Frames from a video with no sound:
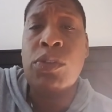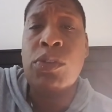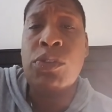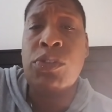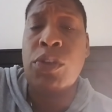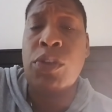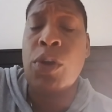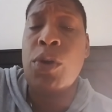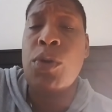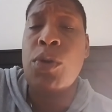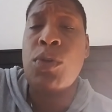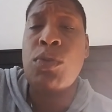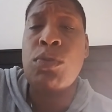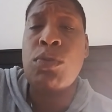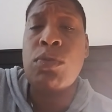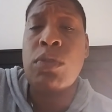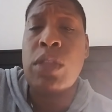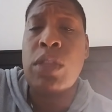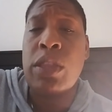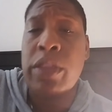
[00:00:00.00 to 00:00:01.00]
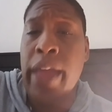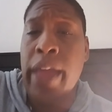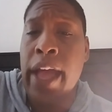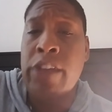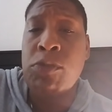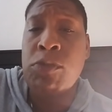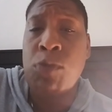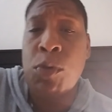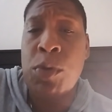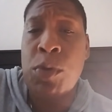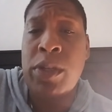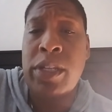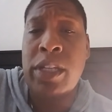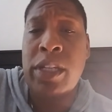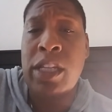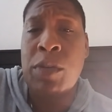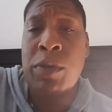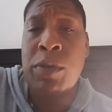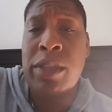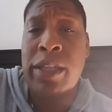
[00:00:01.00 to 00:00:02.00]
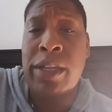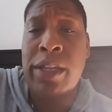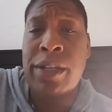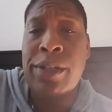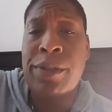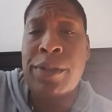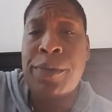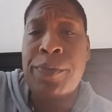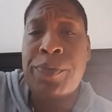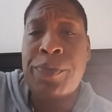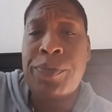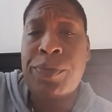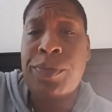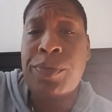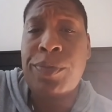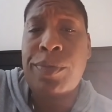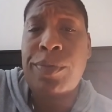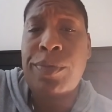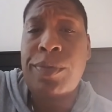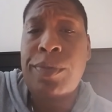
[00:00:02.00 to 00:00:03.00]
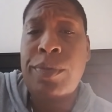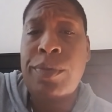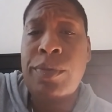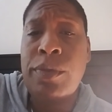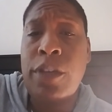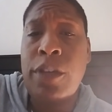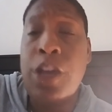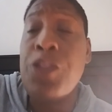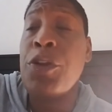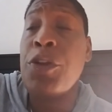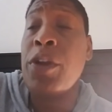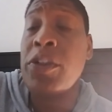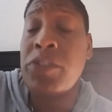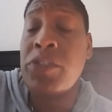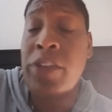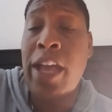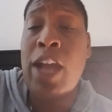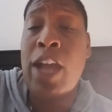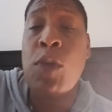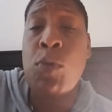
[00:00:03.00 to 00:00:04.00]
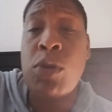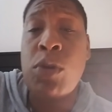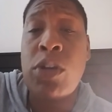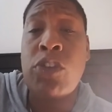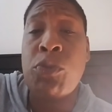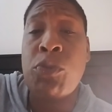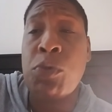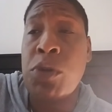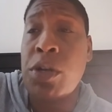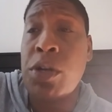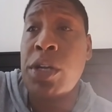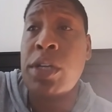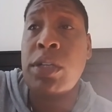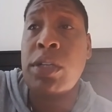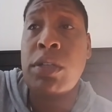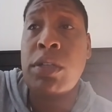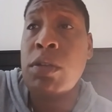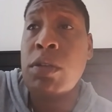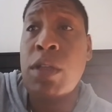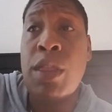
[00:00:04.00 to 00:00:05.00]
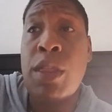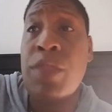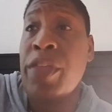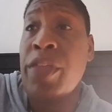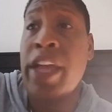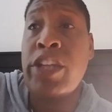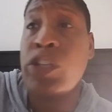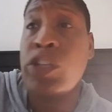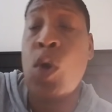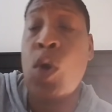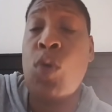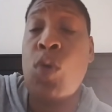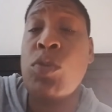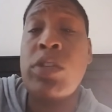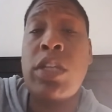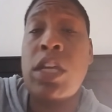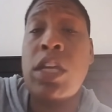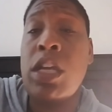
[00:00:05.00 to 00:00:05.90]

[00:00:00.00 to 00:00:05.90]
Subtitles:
So that's what we're dealing with here. Their exact words were, they don't